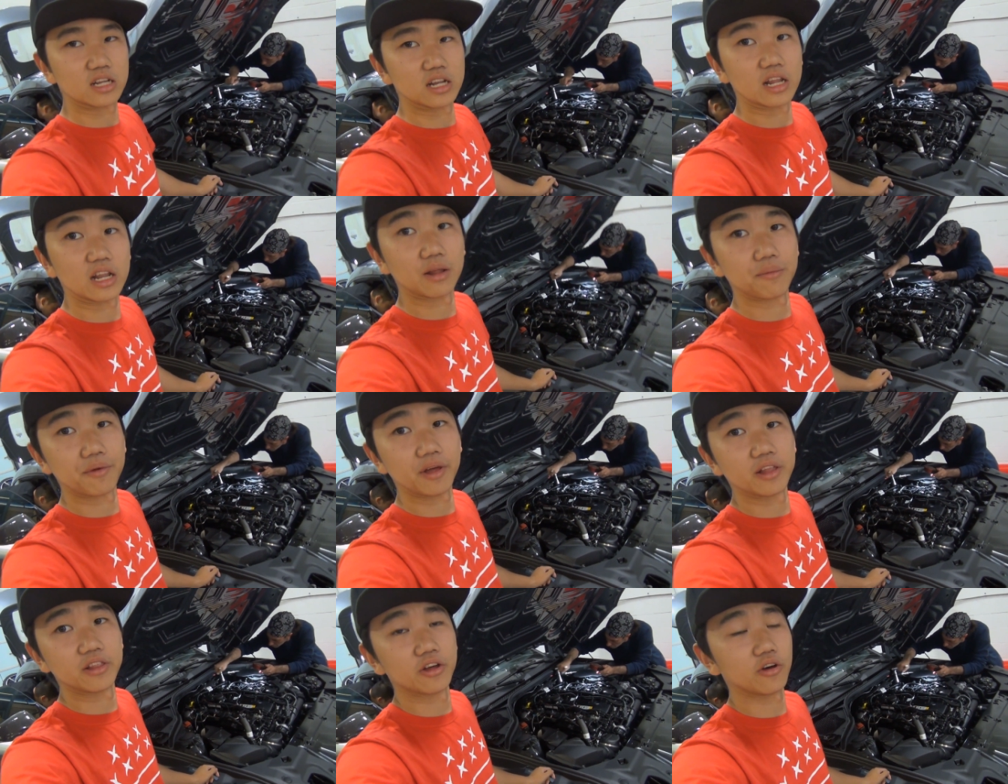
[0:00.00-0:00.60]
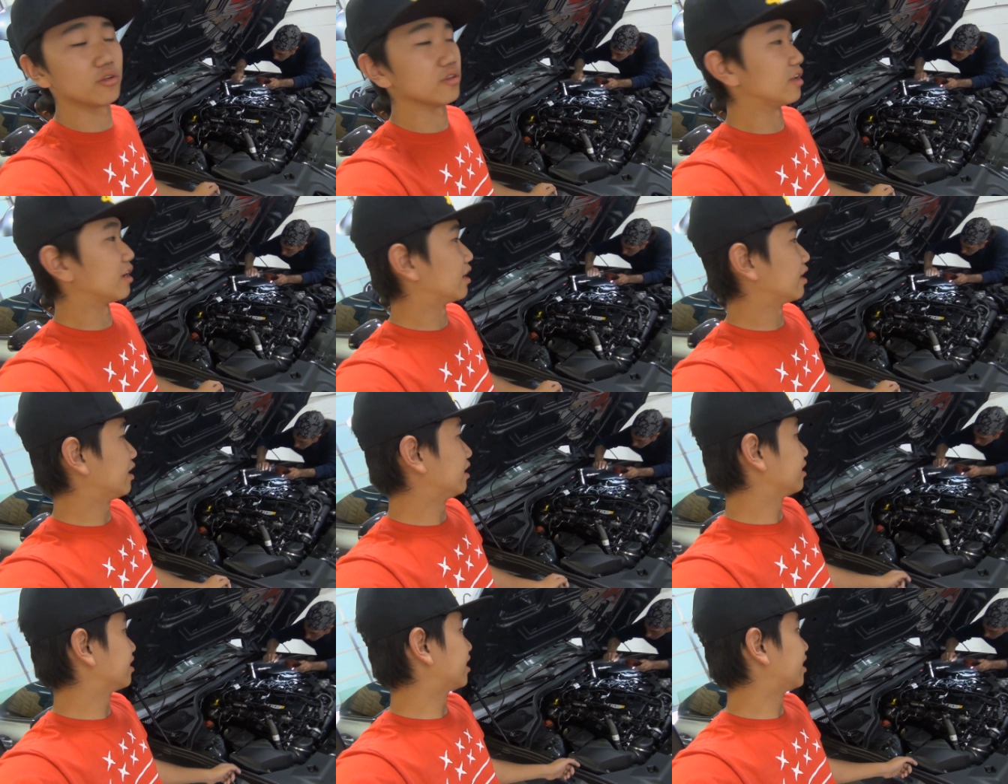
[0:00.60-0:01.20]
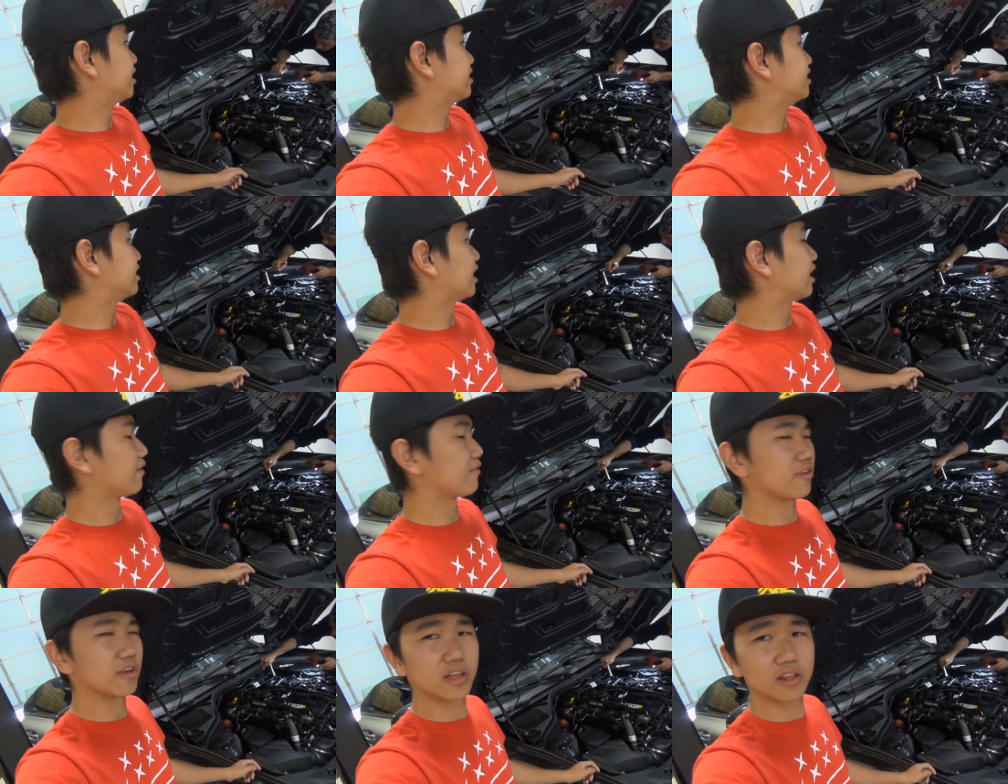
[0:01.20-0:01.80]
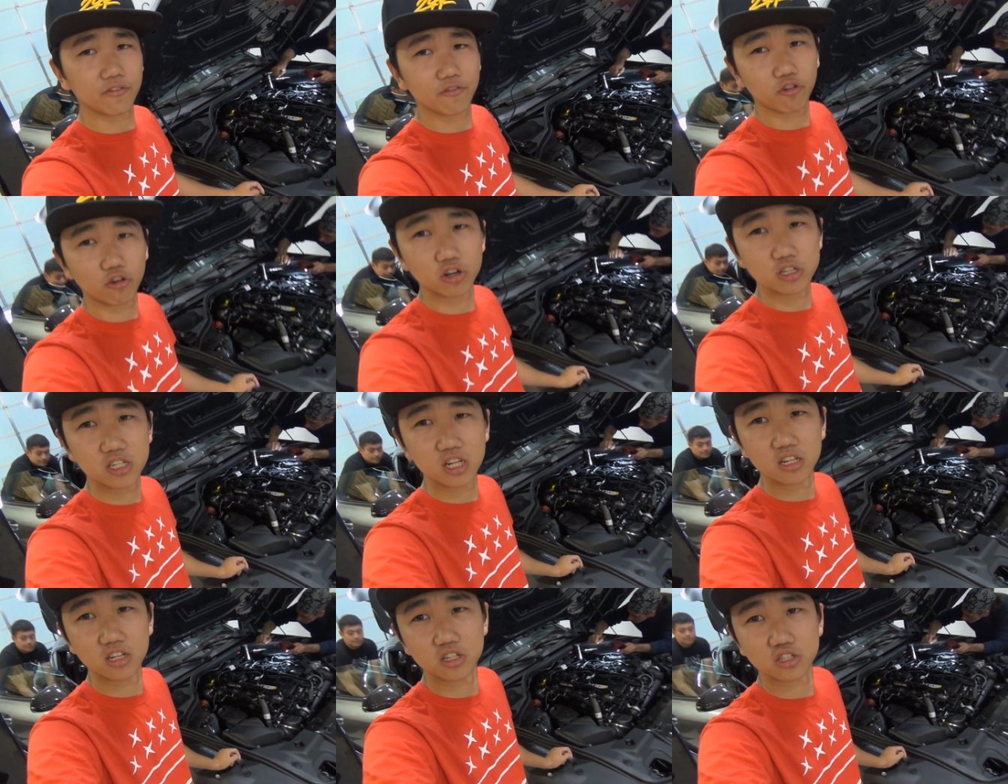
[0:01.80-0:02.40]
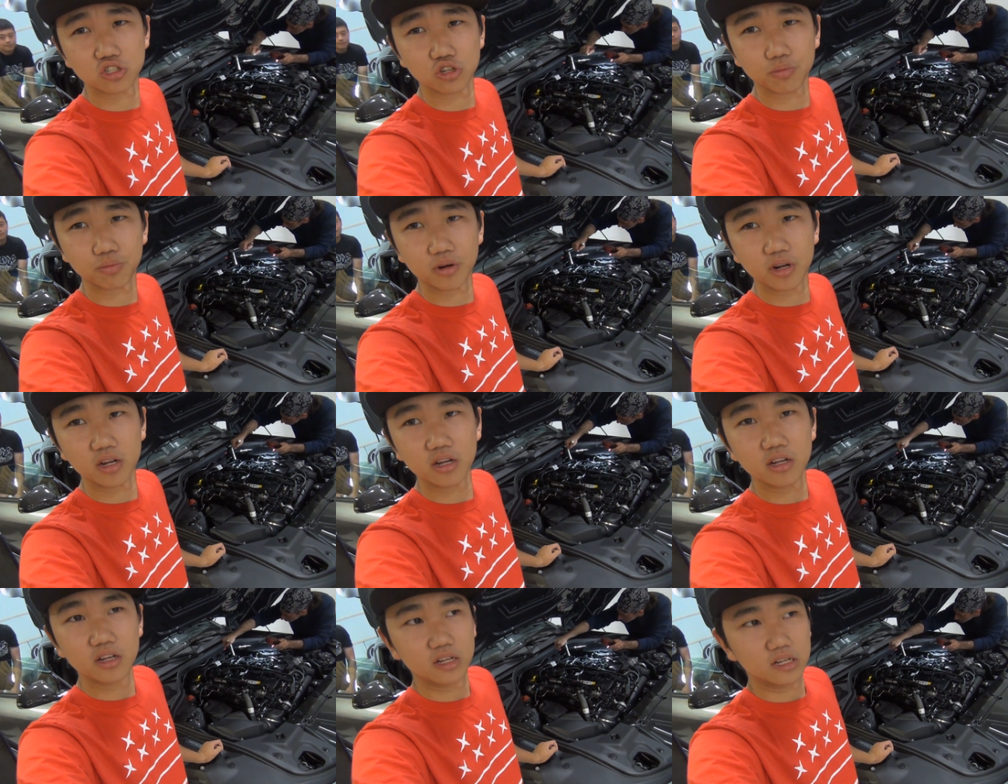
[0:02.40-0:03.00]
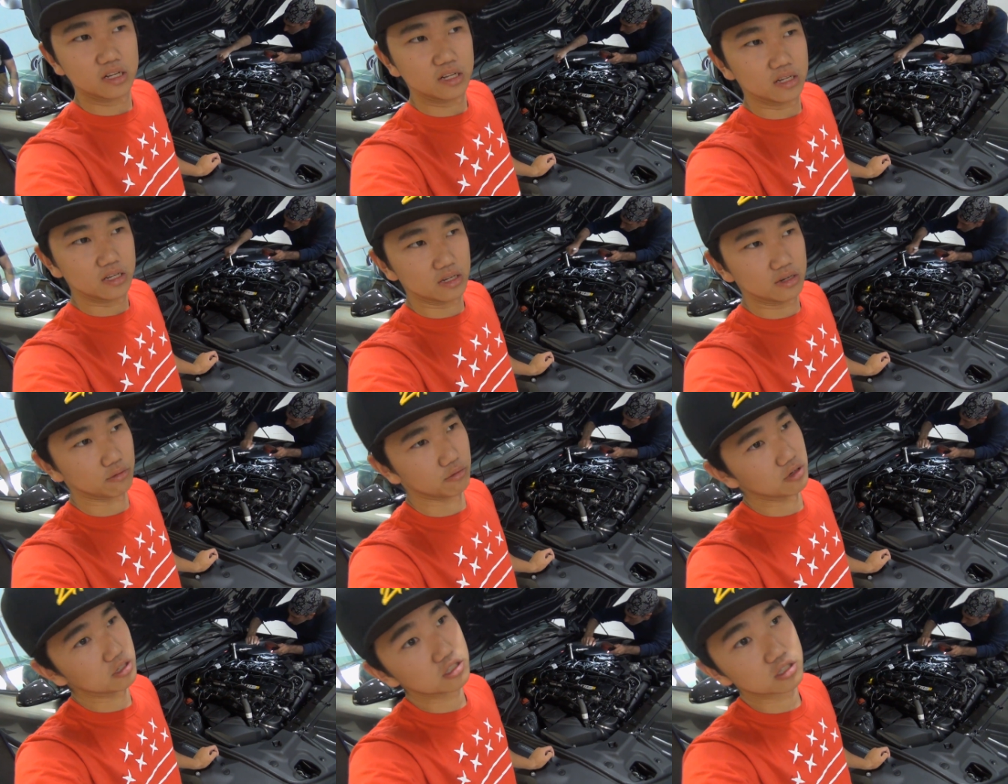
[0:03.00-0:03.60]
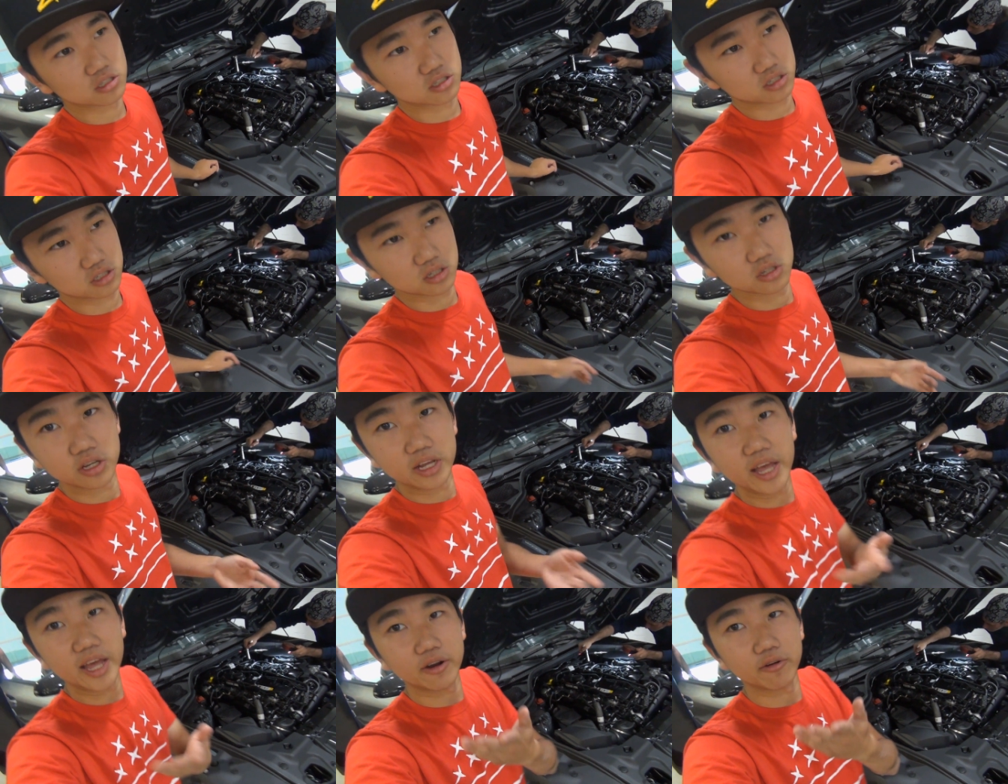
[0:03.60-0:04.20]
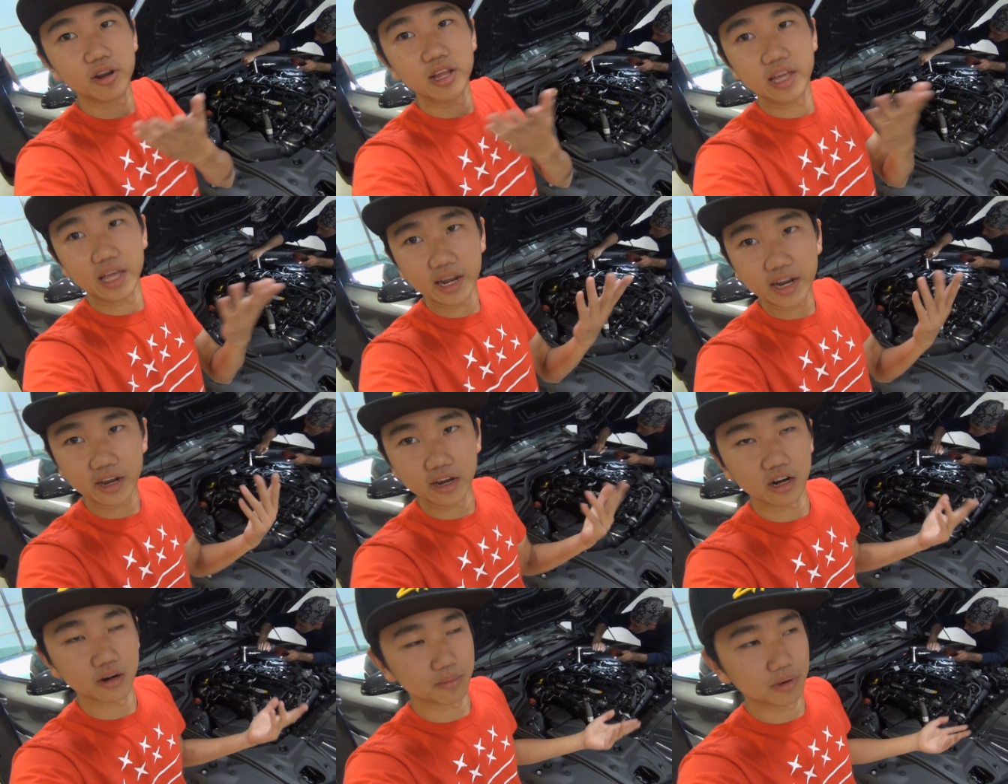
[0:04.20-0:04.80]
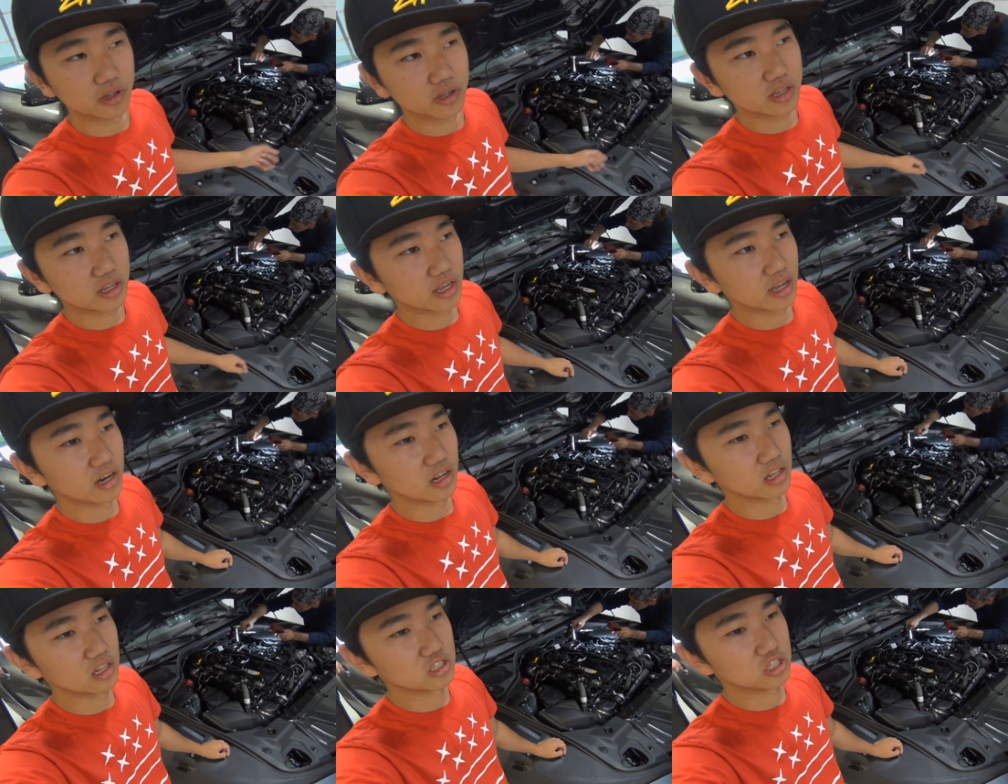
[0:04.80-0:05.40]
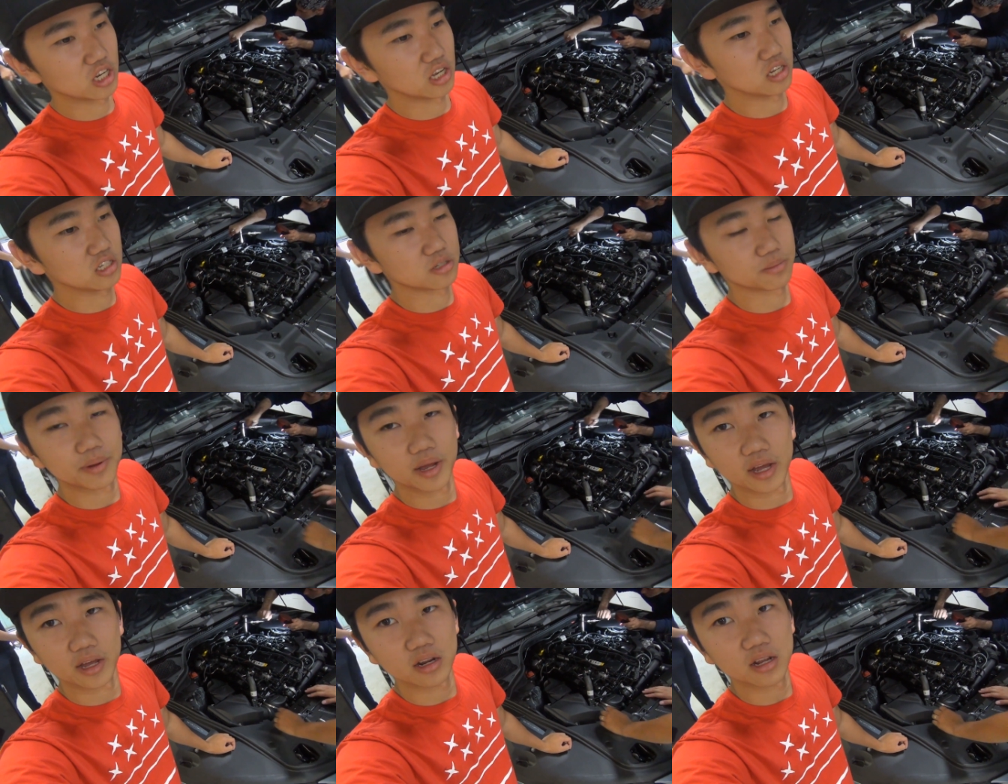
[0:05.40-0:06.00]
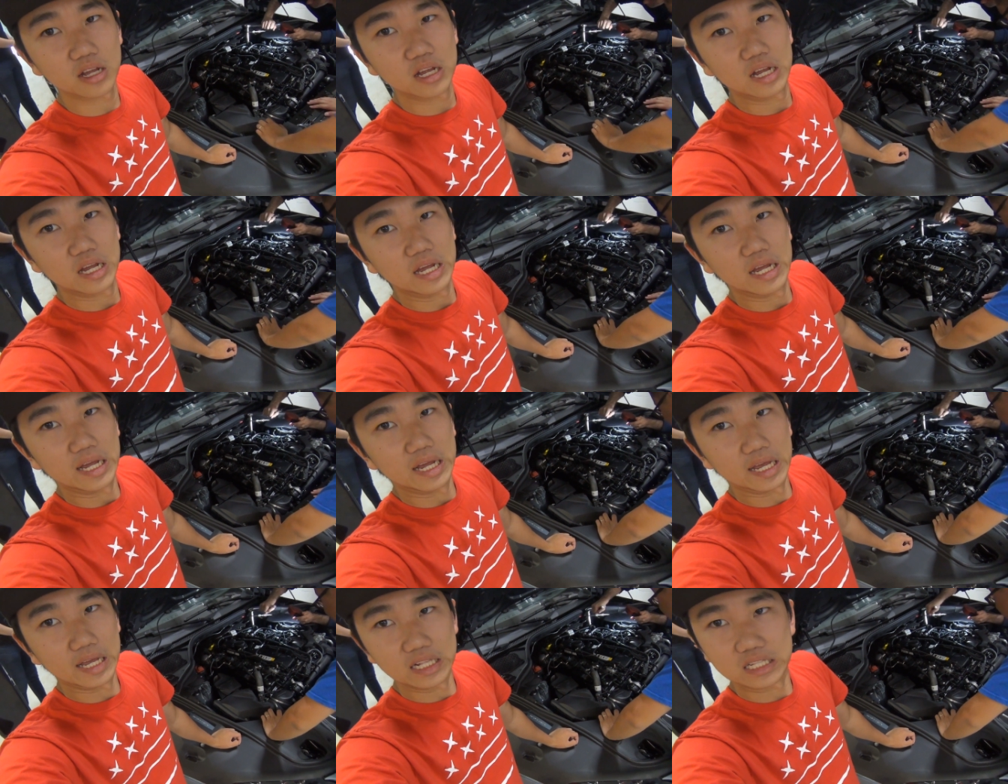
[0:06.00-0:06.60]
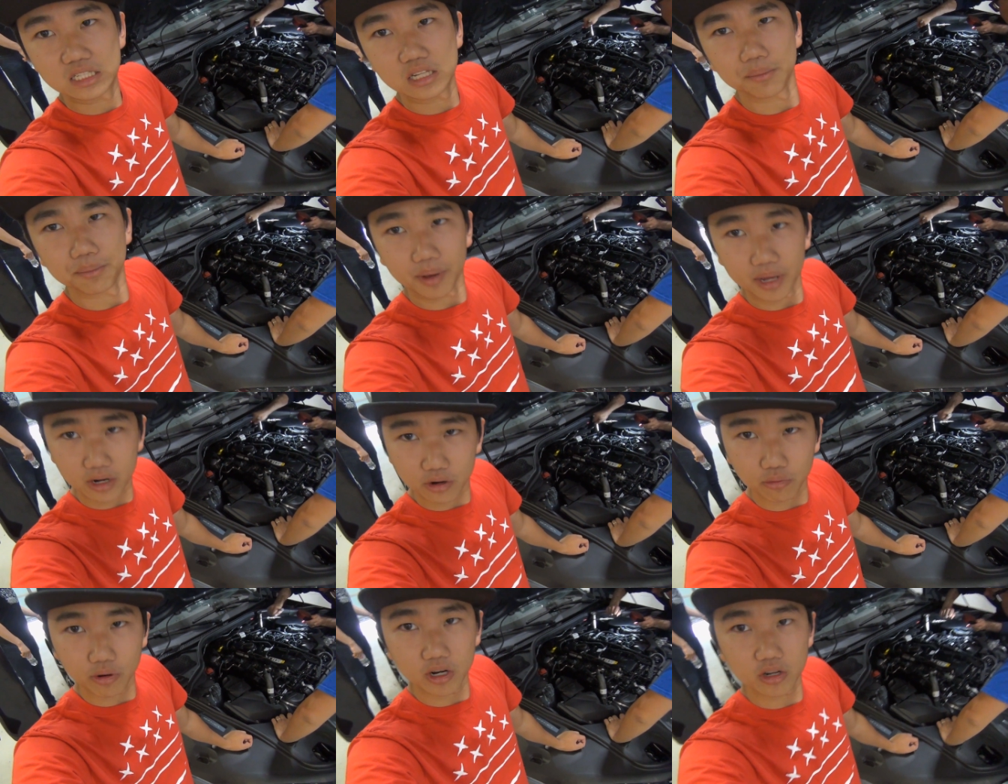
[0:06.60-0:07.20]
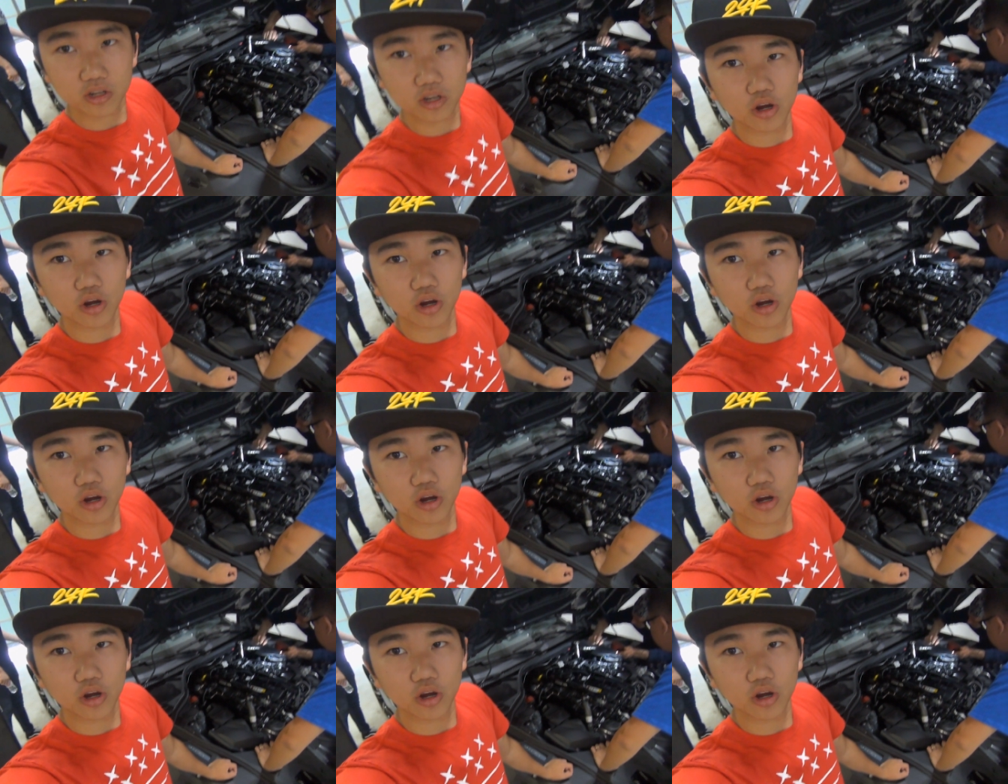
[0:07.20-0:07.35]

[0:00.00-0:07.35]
and then and all the other guys said if you get a four cylinder Supra, which you can't really get here, but you can get it in, J in Japan. It's a better way to